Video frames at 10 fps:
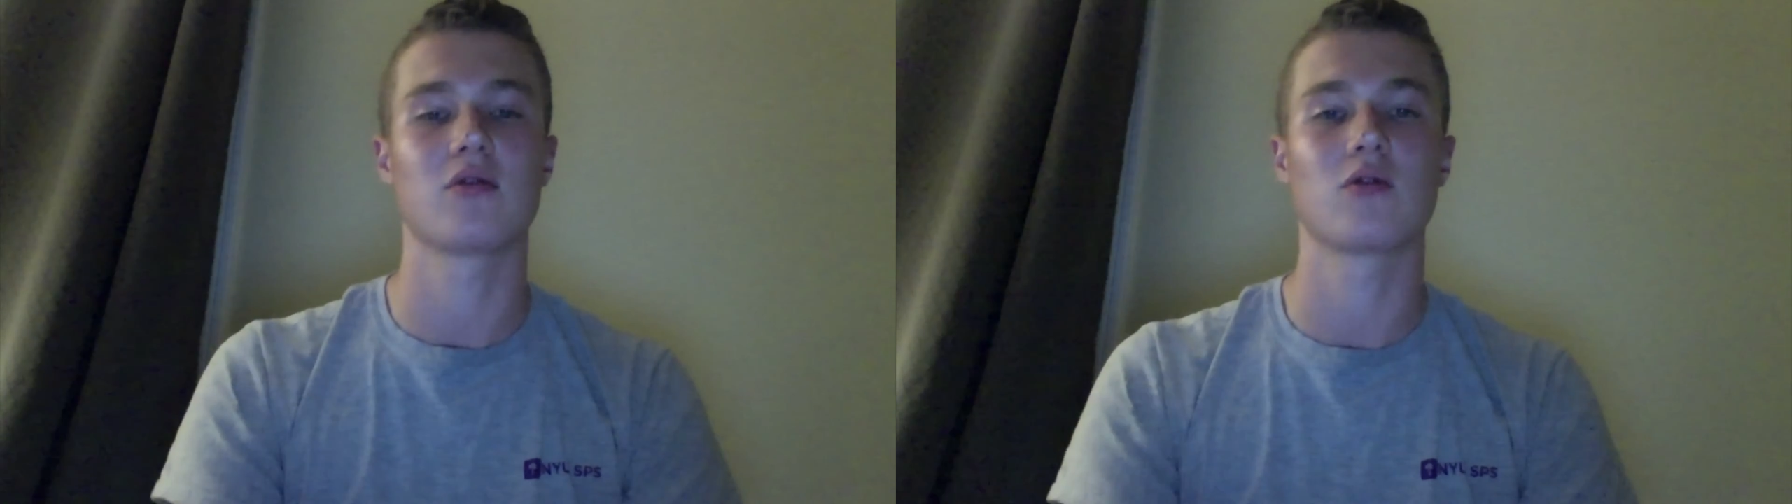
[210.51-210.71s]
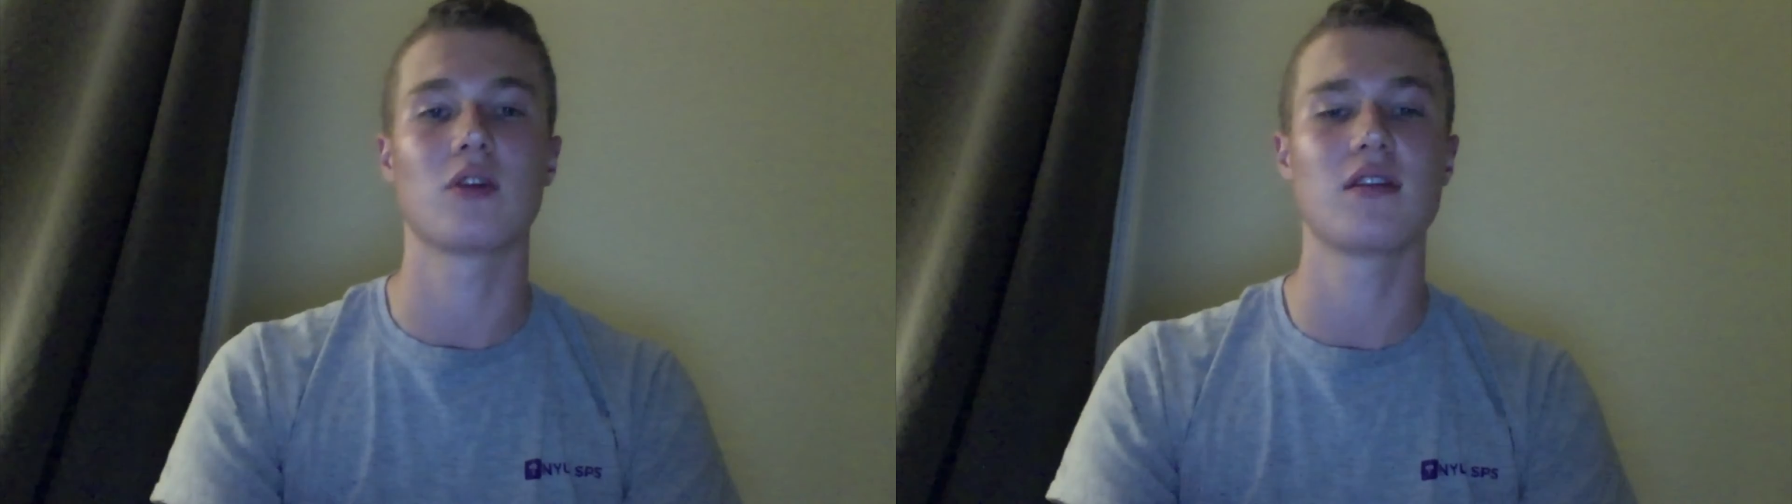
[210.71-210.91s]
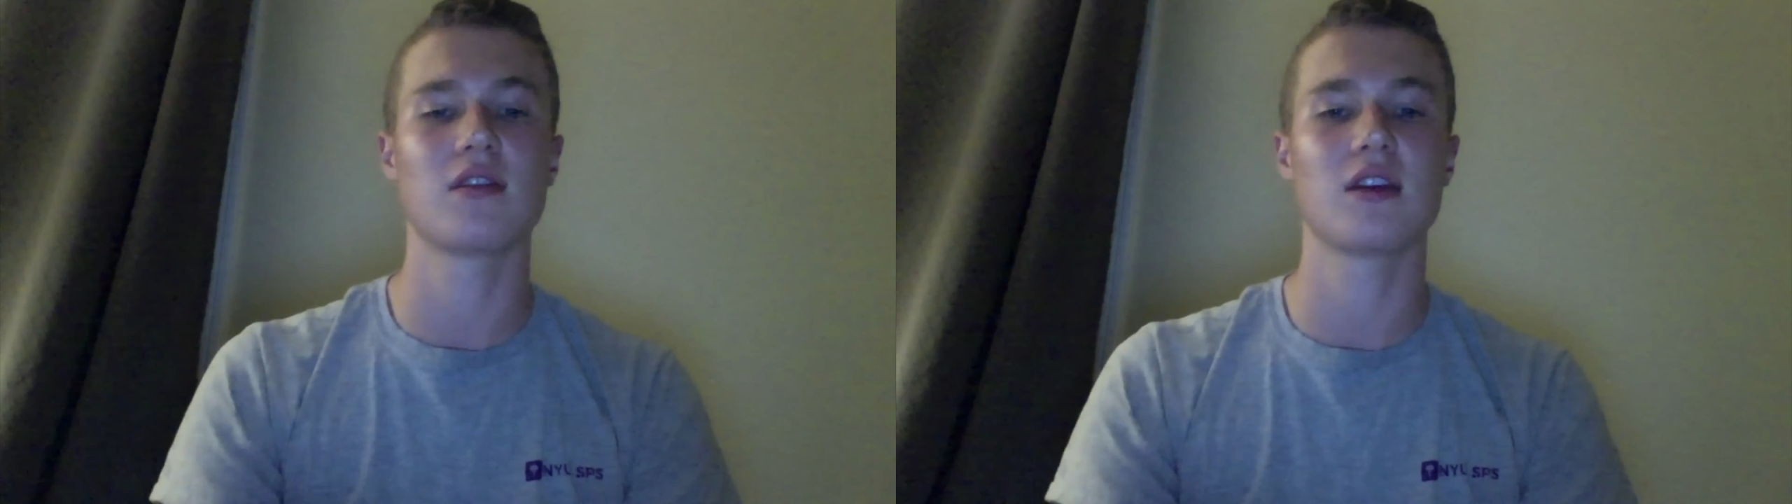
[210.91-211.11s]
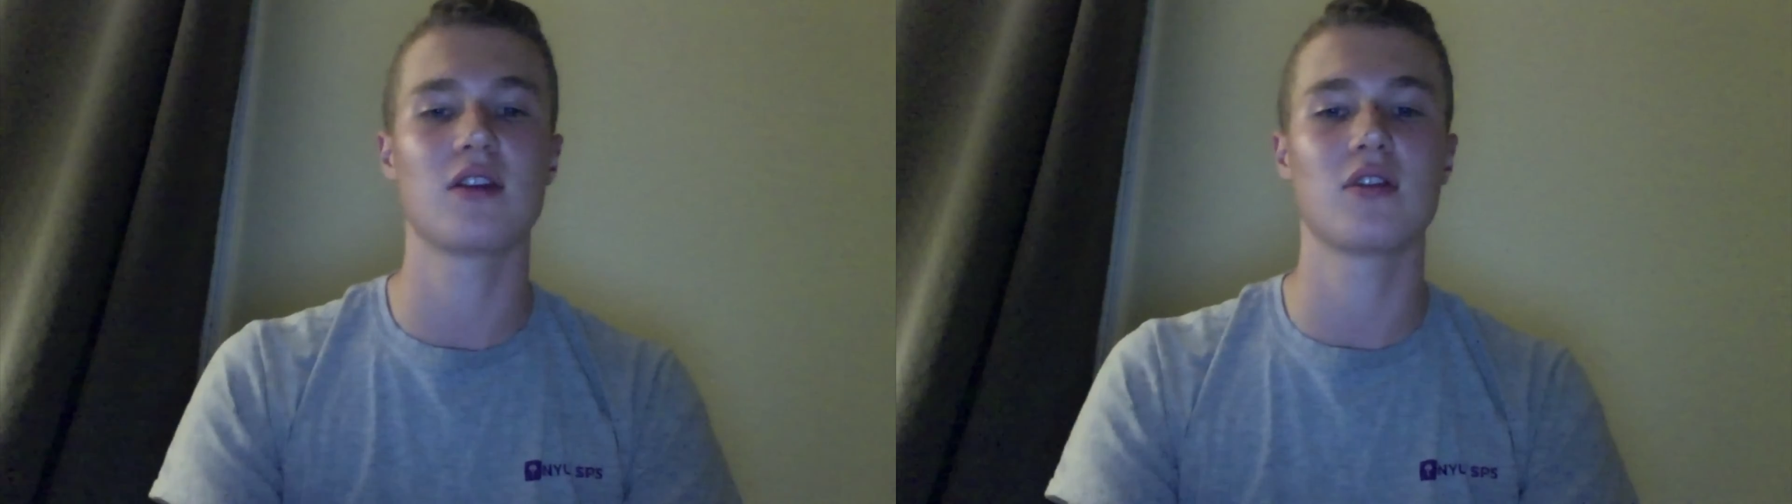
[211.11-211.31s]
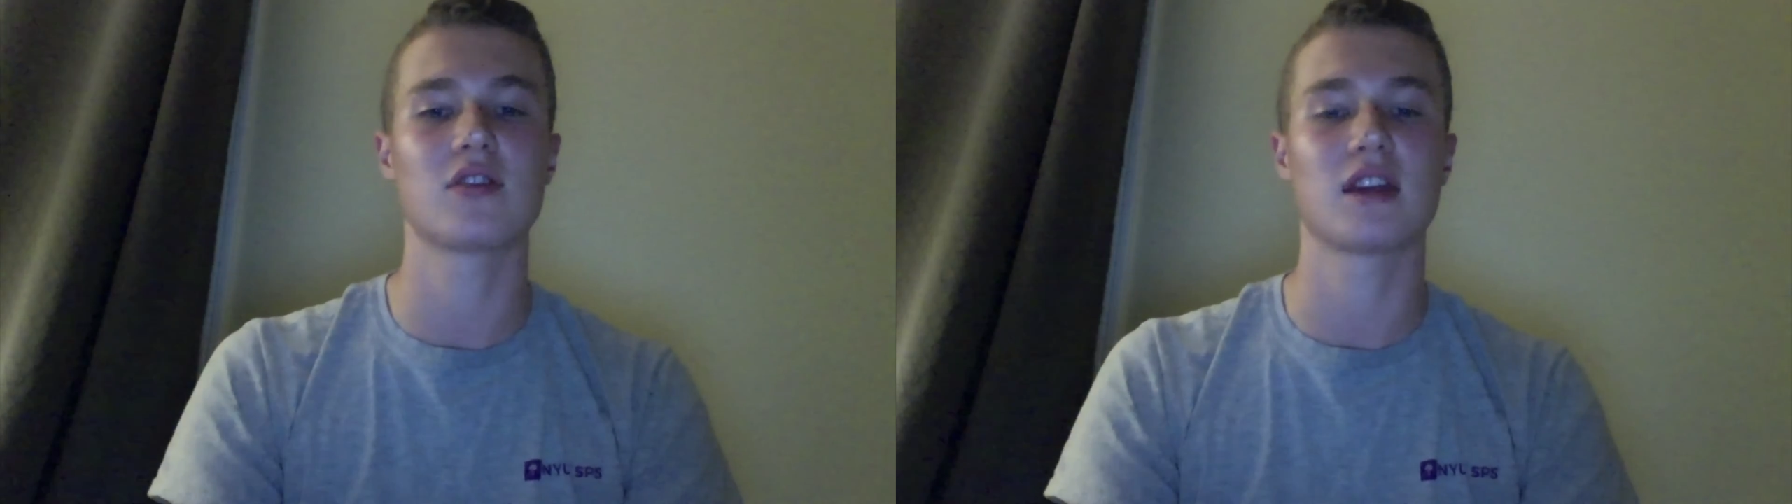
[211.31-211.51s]
great
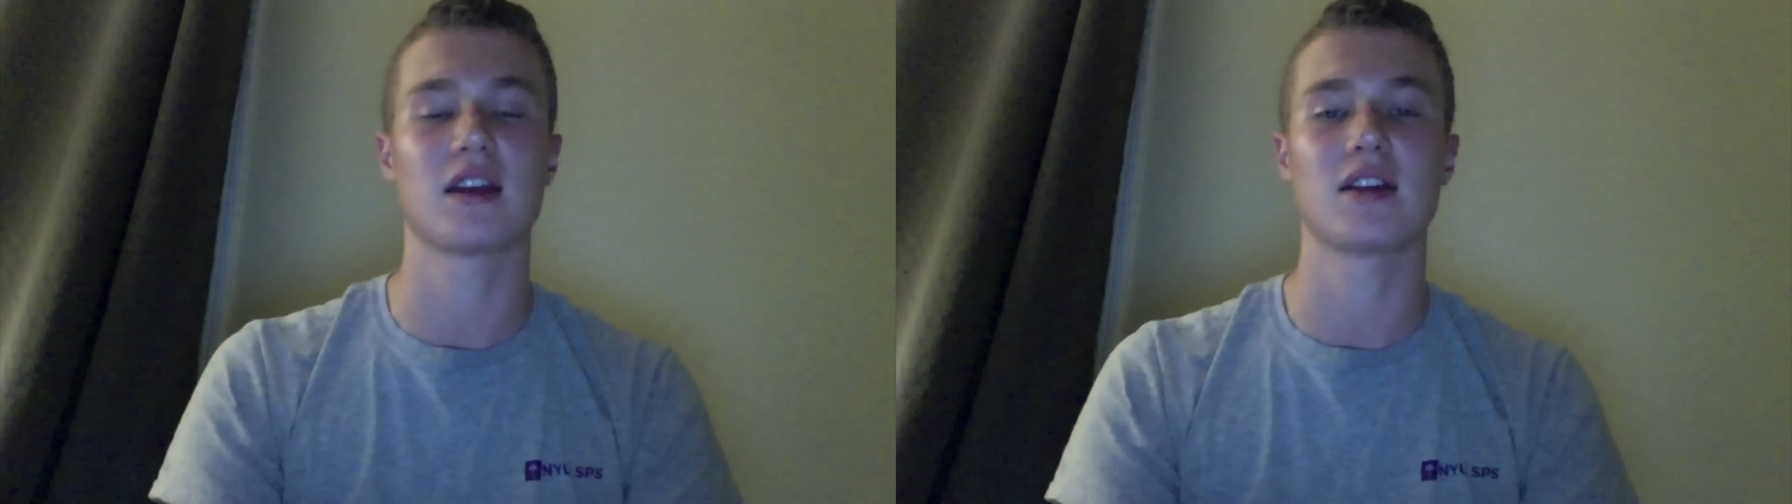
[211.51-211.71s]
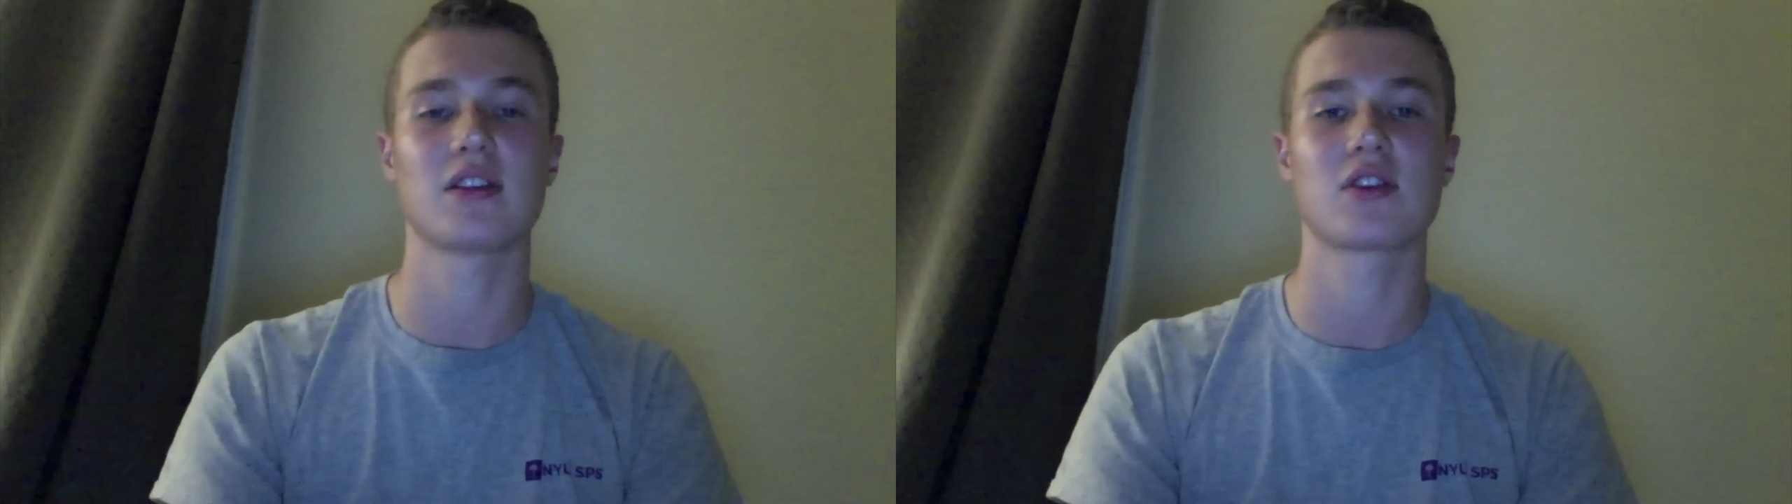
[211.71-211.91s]
thinkers and